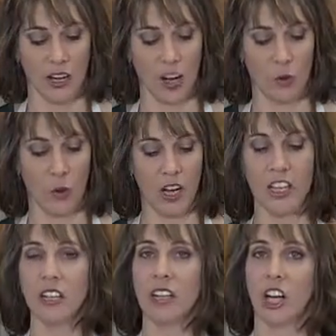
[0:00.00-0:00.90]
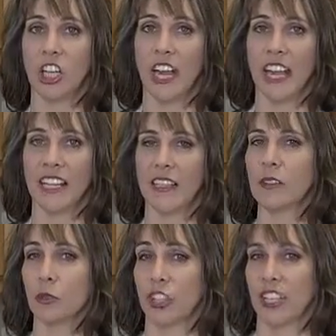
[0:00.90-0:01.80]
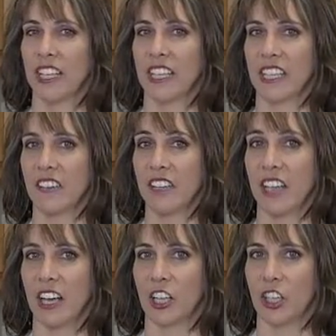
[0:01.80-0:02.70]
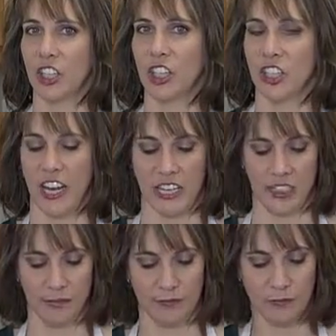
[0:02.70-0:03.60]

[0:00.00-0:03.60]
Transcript: Our water, our egg, we're going to give it a good shake.